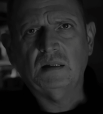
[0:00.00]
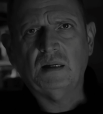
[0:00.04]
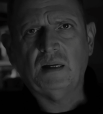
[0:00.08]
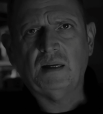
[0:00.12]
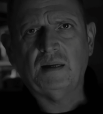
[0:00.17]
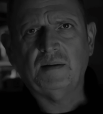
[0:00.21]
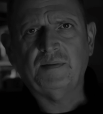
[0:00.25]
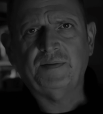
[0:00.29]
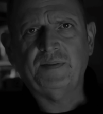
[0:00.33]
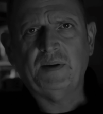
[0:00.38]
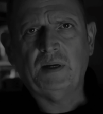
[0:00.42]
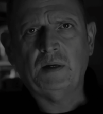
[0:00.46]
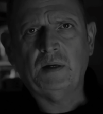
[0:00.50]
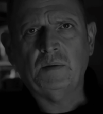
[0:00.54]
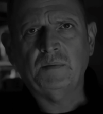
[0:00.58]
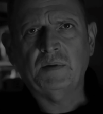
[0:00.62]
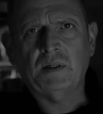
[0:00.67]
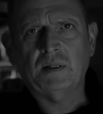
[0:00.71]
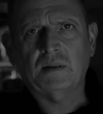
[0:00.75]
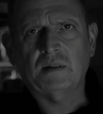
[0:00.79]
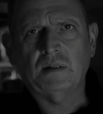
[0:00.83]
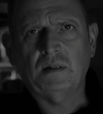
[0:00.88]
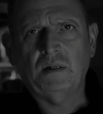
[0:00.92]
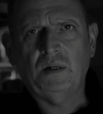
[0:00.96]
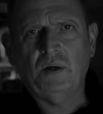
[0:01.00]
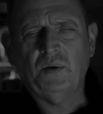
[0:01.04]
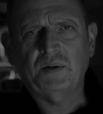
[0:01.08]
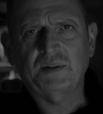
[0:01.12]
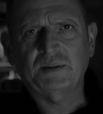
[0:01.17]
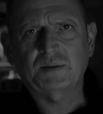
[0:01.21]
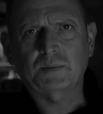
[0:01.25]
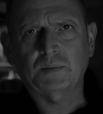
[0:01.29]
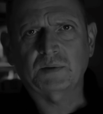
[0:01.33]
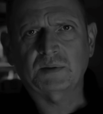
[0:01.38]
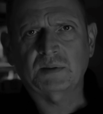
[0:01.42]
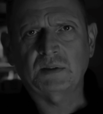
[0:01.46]
I found that the
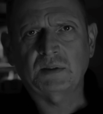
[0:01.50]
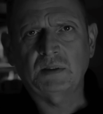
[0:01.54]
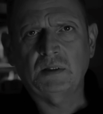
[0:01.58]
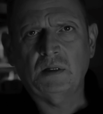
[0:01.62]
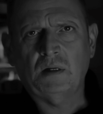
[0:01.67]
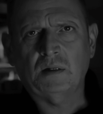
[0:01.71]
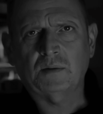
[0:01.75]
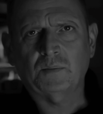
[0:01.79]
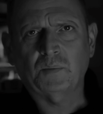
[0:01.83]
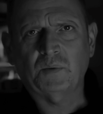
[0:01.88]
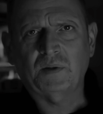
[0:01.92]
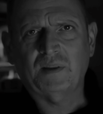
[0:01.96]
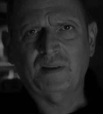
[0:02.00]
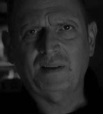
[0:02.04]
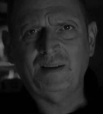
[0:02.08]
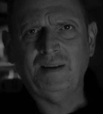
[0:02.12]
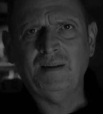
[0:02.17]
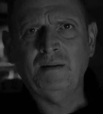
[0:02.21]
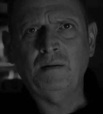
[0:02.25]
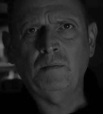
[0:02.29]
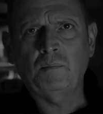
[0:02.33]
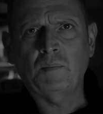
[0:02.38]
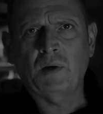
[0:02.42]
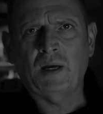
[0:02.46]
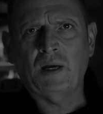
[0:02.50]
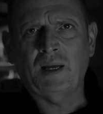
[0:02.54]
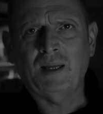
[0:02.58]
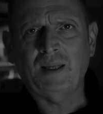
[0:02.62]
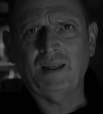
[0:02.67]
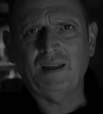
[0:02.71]
noise was not within my